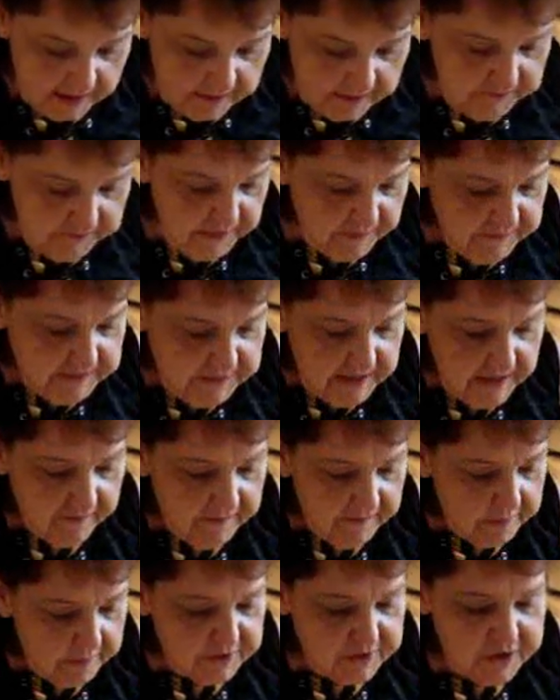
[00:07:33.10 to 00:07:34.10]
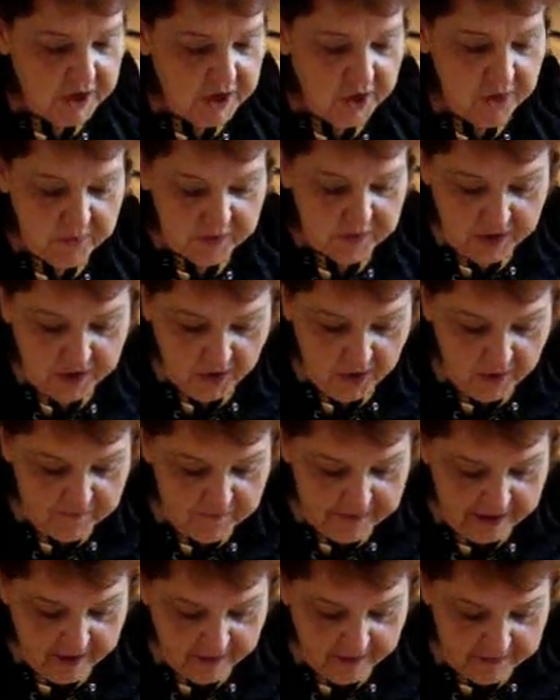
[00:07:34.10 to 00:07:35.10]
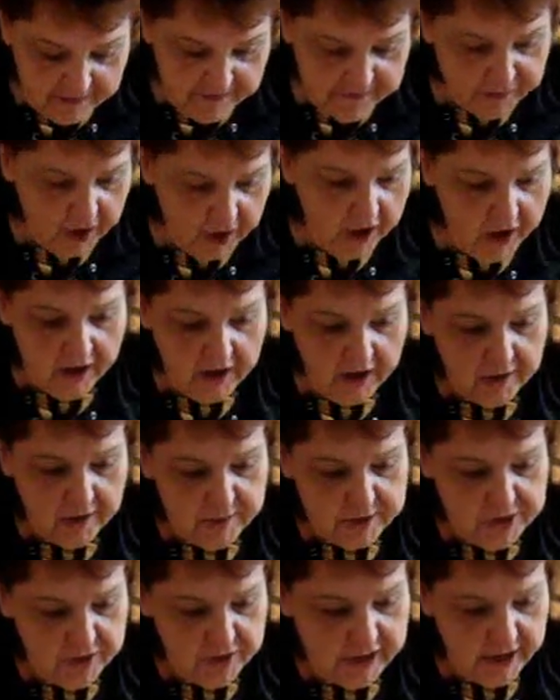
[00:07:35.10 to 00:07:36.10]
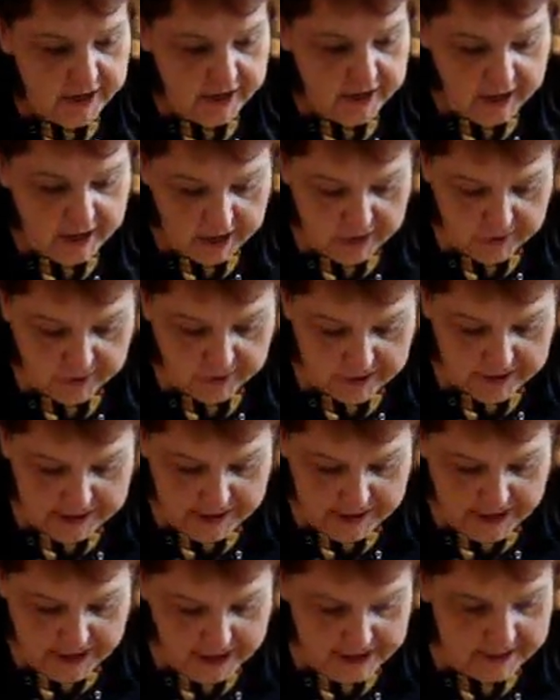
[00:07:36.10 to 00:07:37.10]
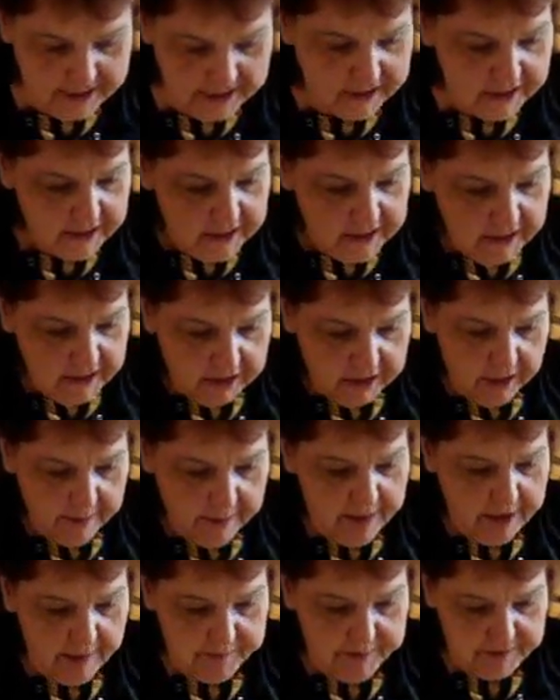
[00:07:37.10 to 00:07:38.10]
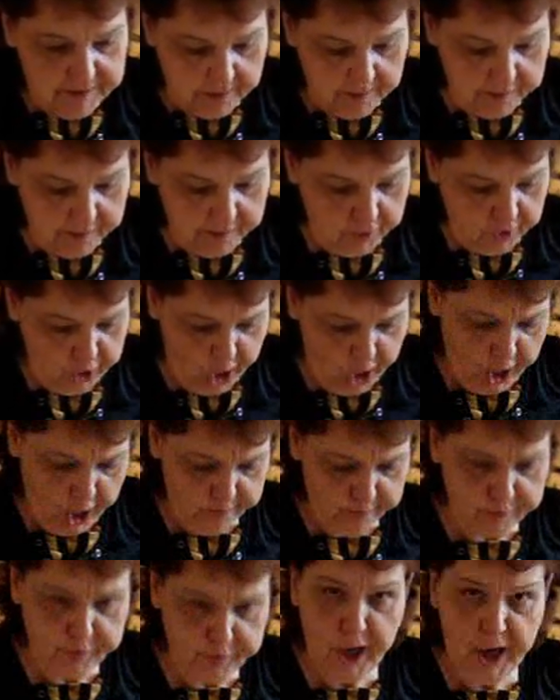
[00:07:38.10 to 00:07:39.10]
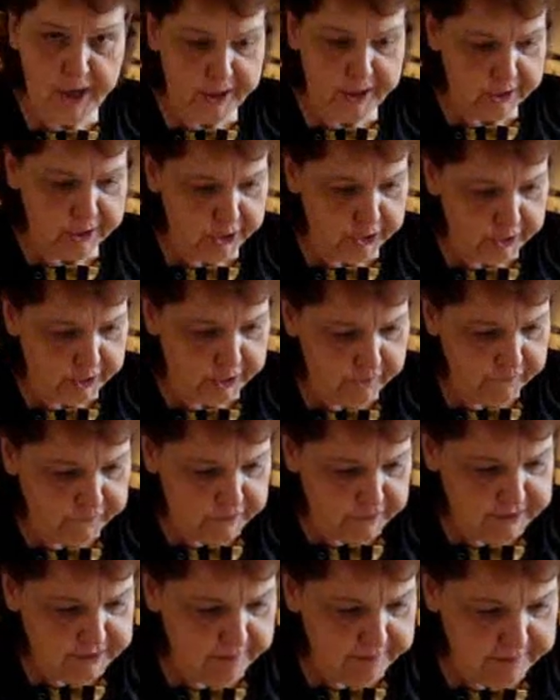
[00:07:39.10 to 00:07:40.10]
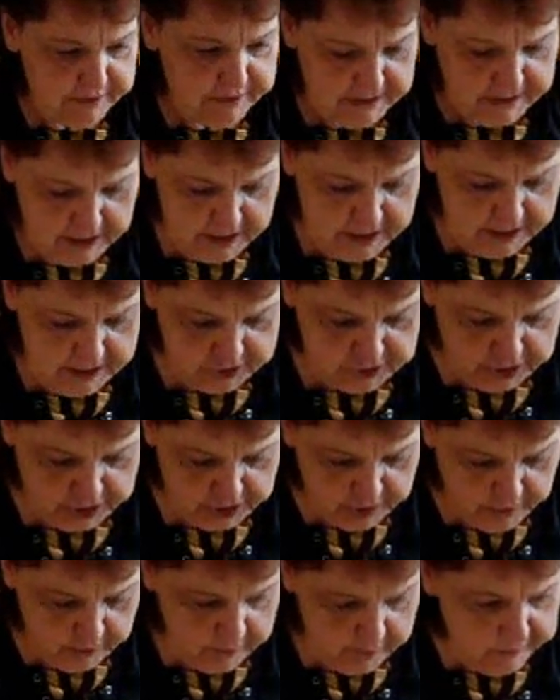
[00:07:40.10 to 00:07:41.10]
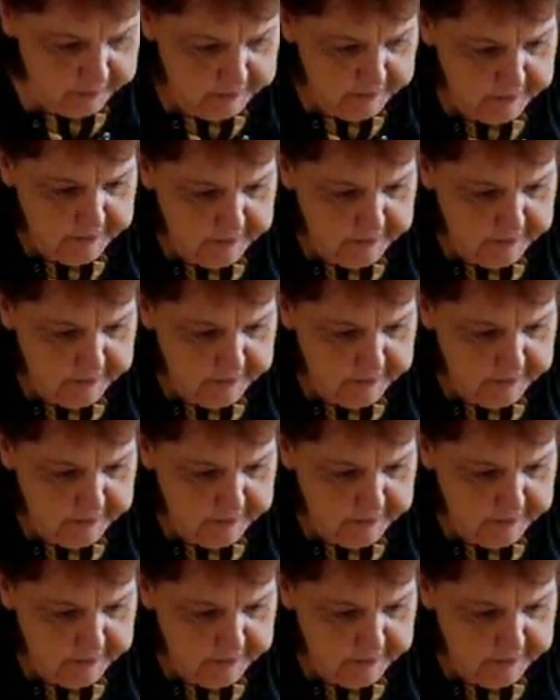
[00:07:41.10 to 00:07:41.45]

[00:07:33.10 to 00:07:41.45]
and 50 of them don't go very far when you got a hungry gang coming up the gangplank looking for something to eat, you know.